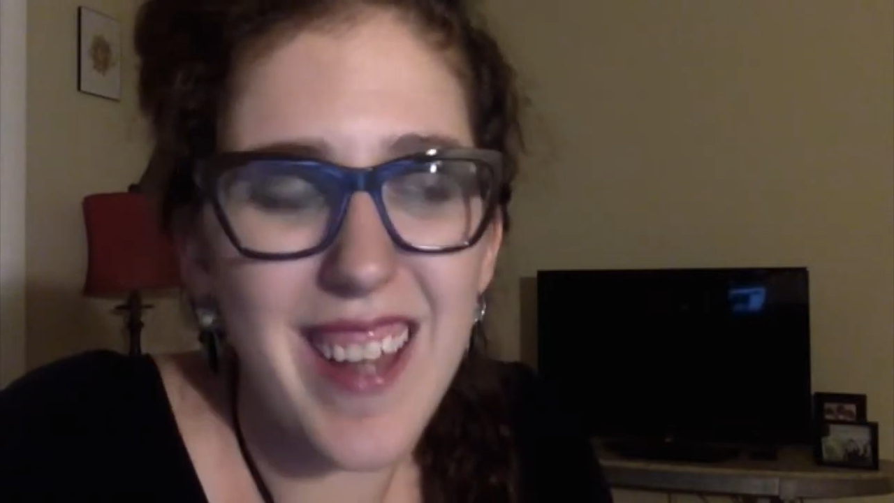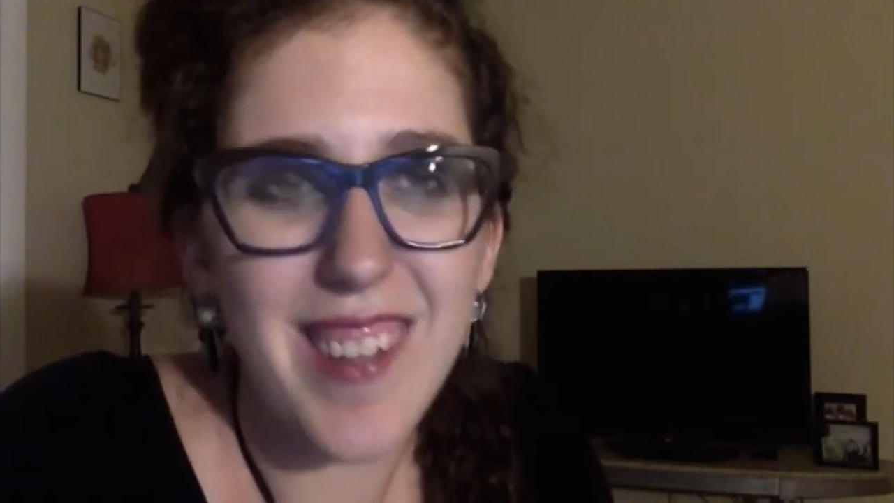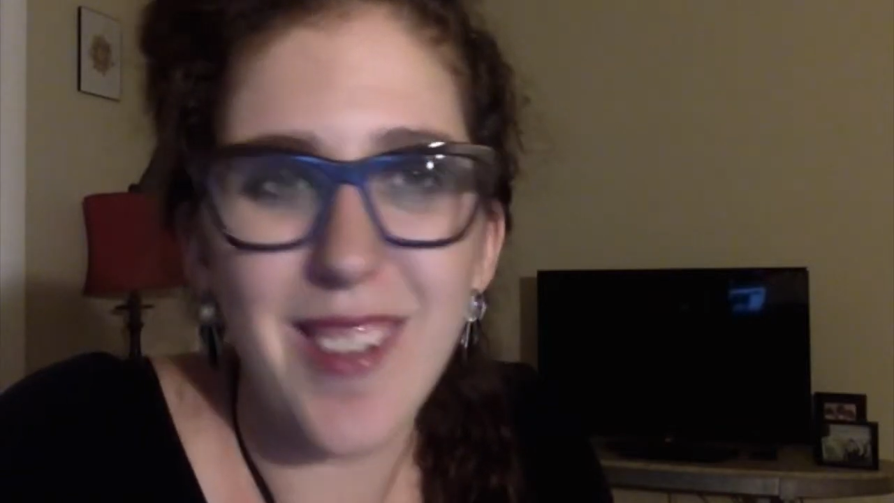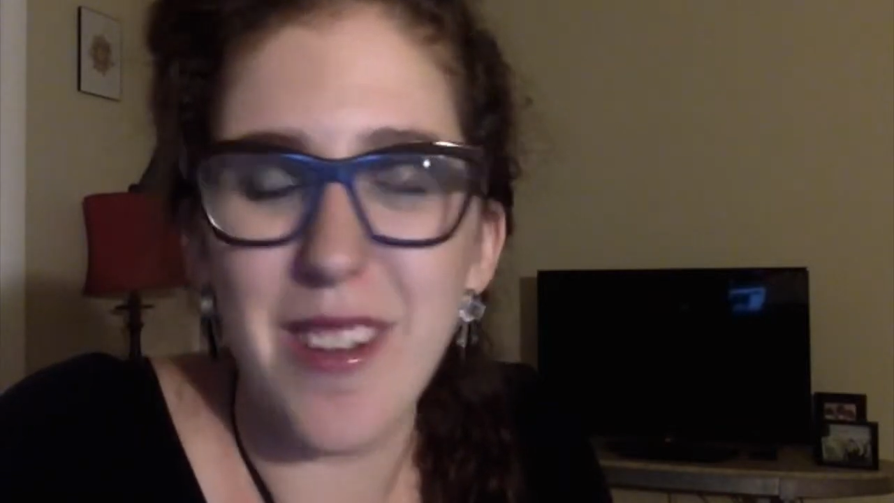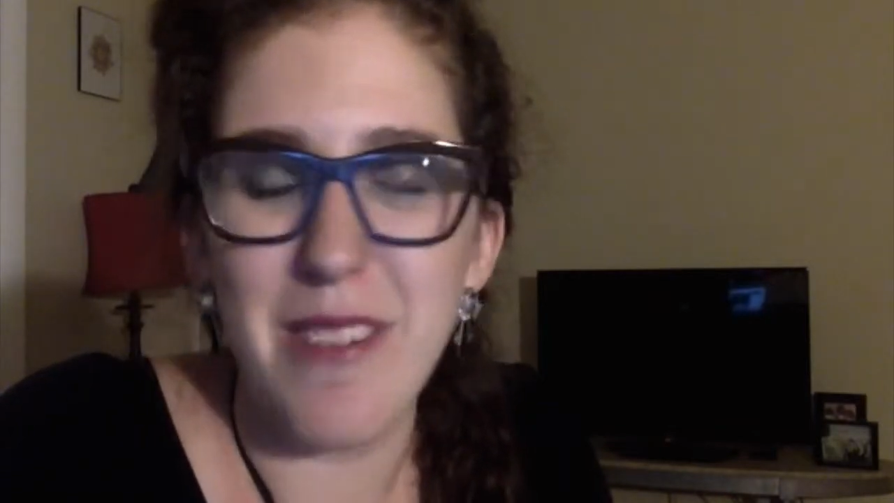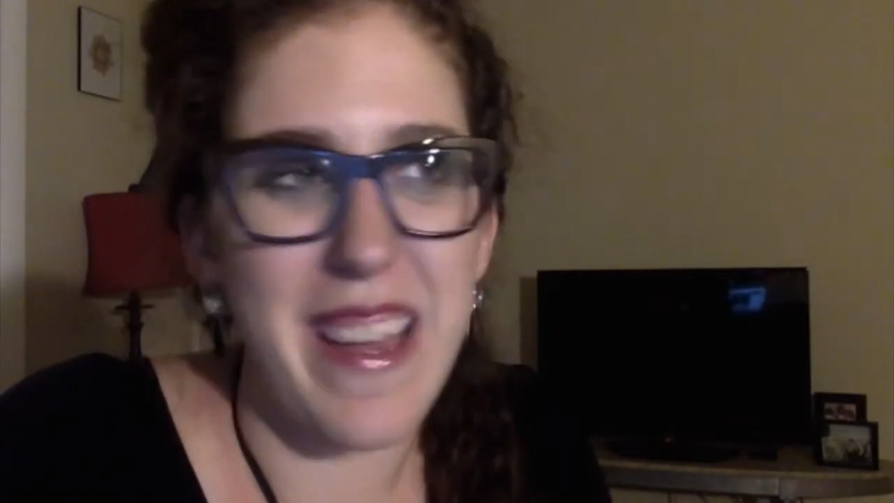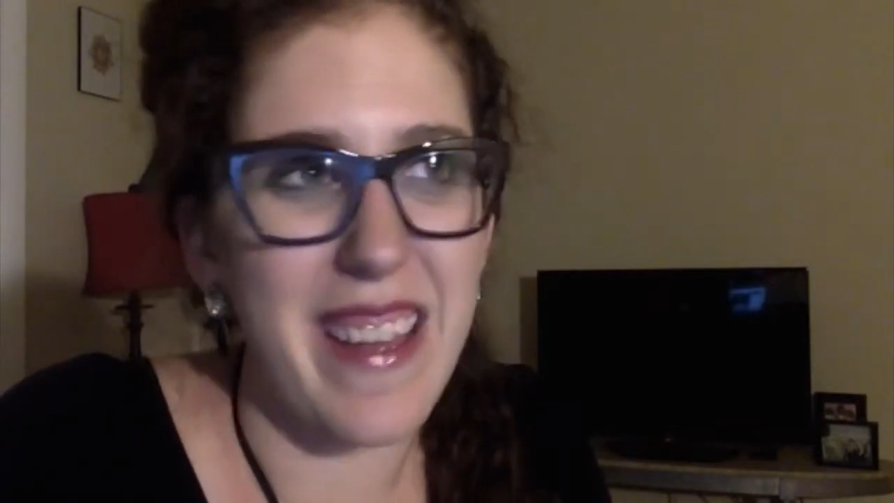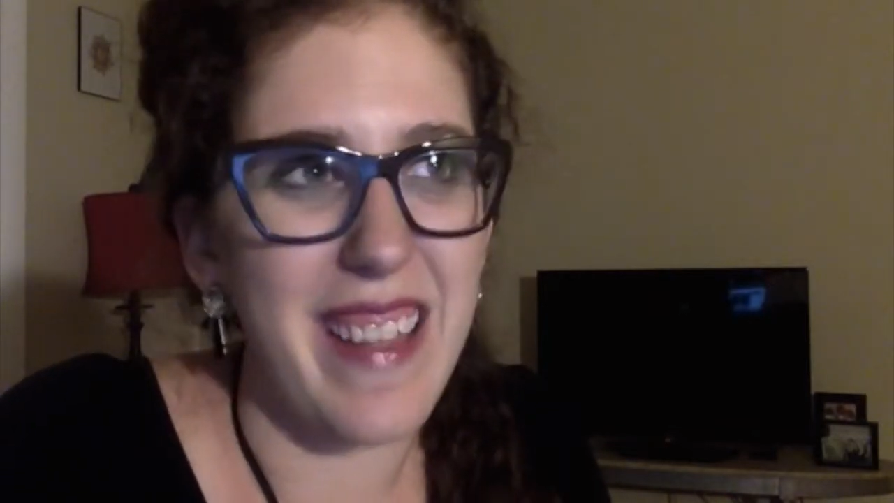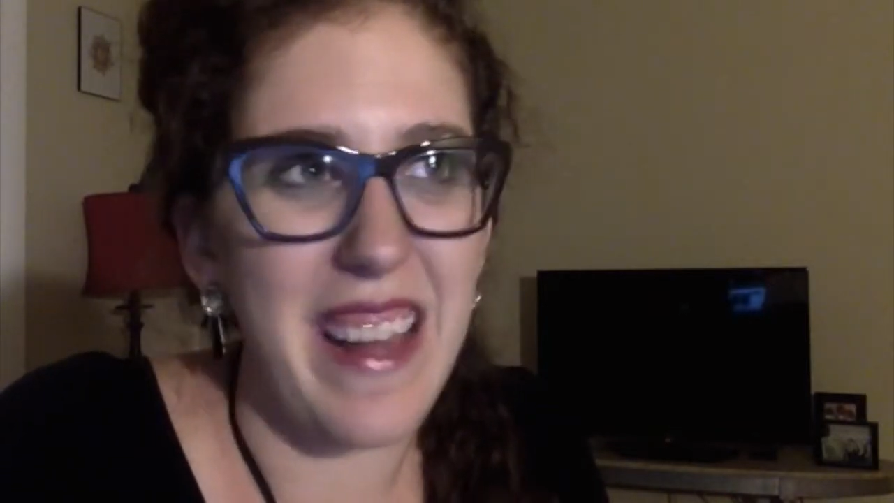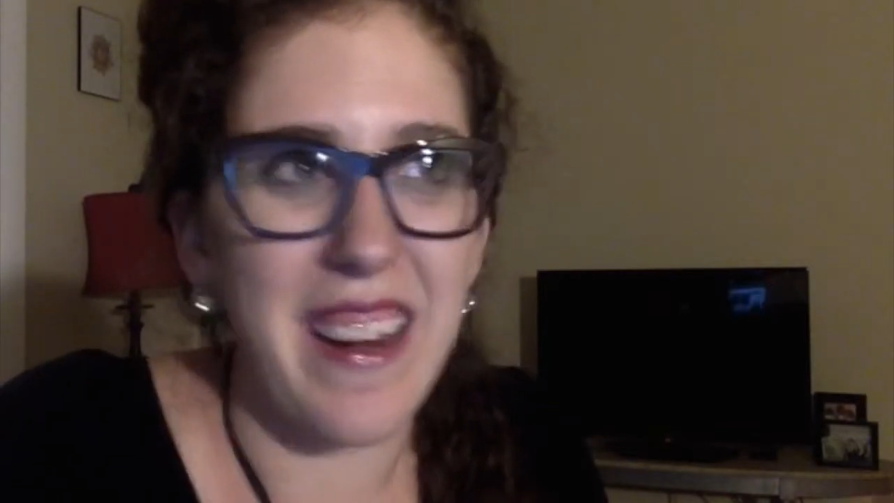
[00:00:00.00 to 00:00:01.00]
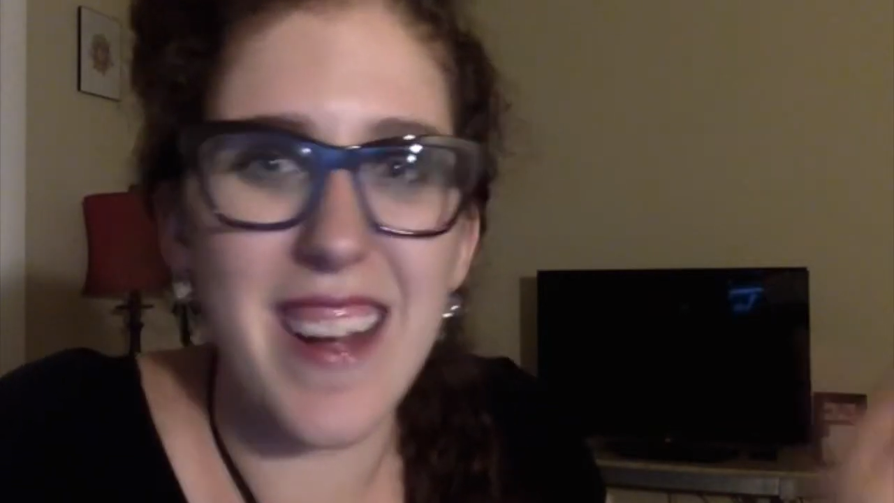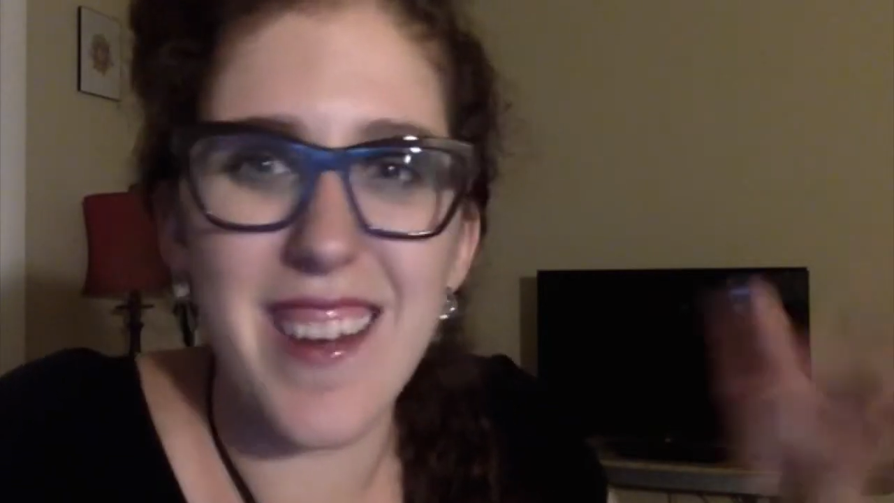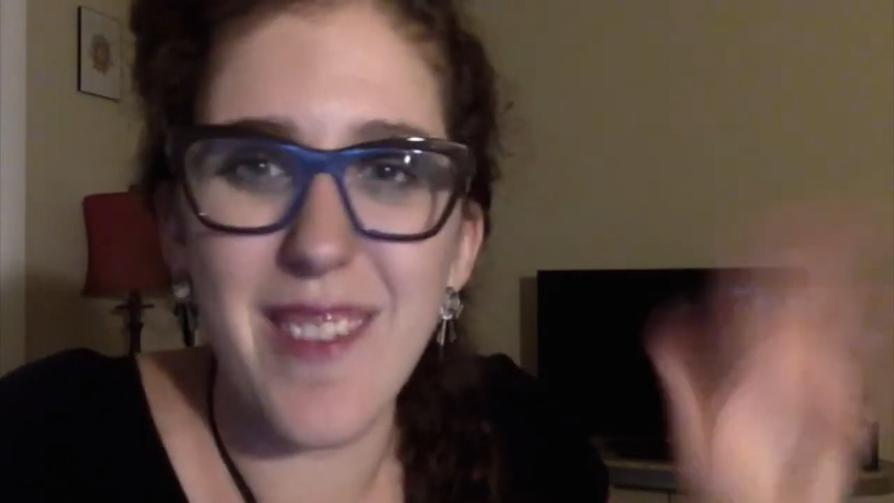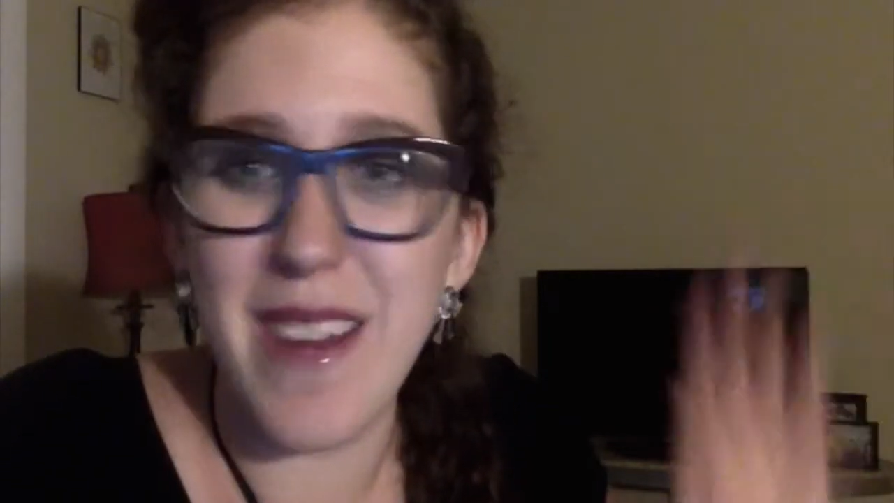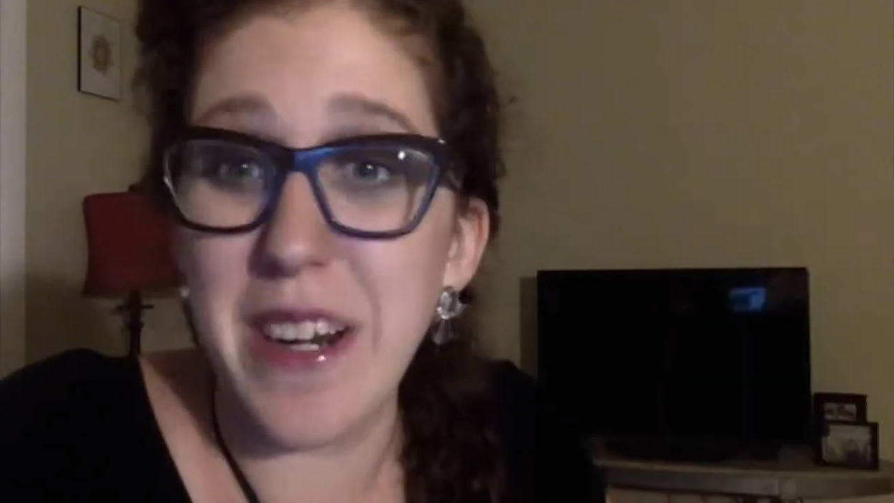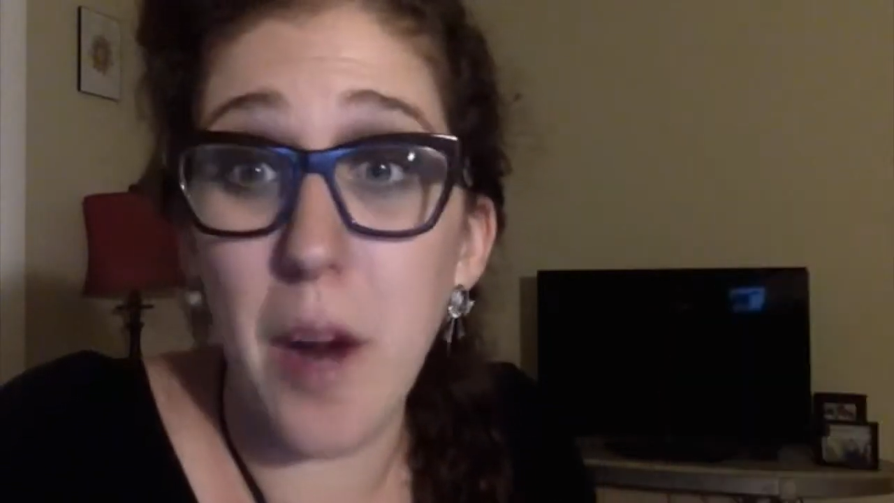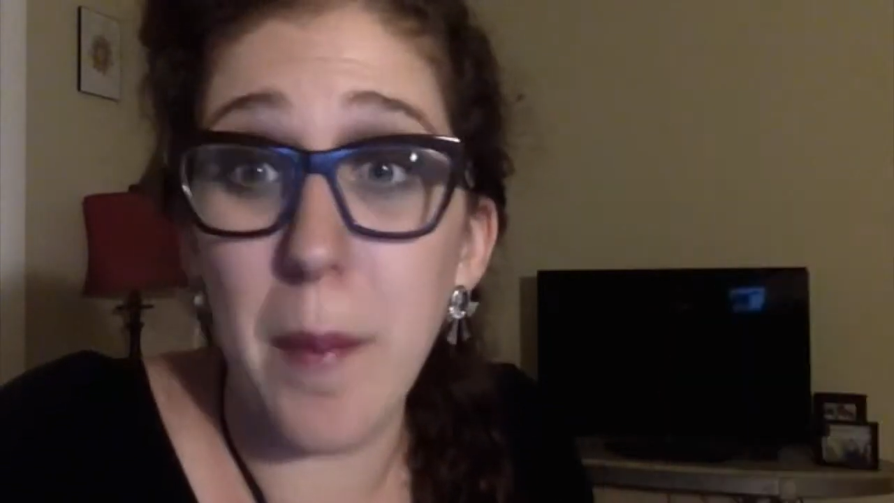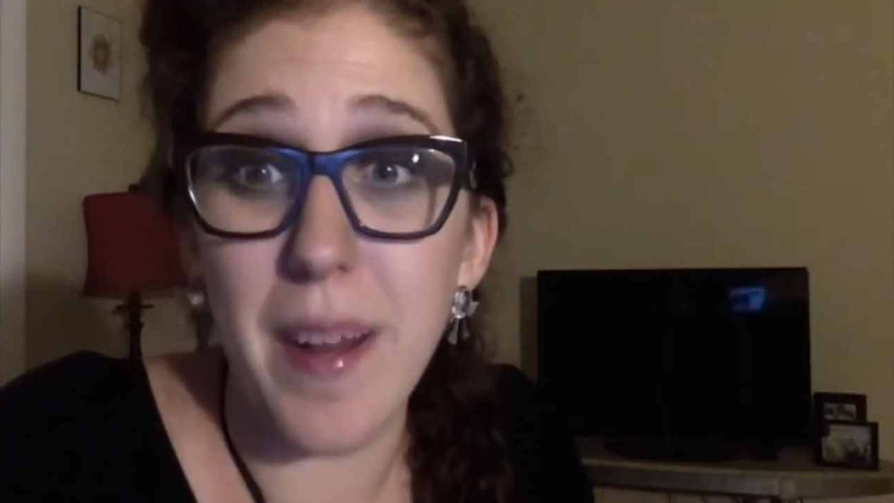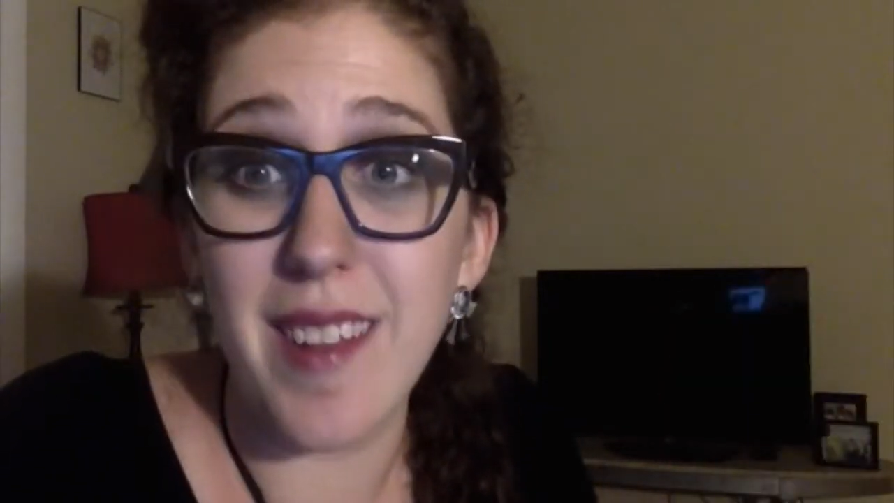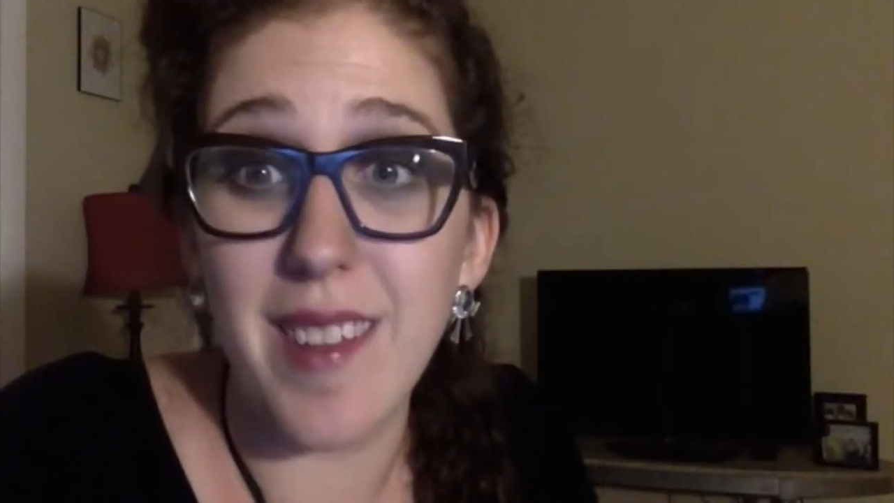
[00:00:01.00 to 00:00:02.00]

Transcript: So they cut to the red carpet and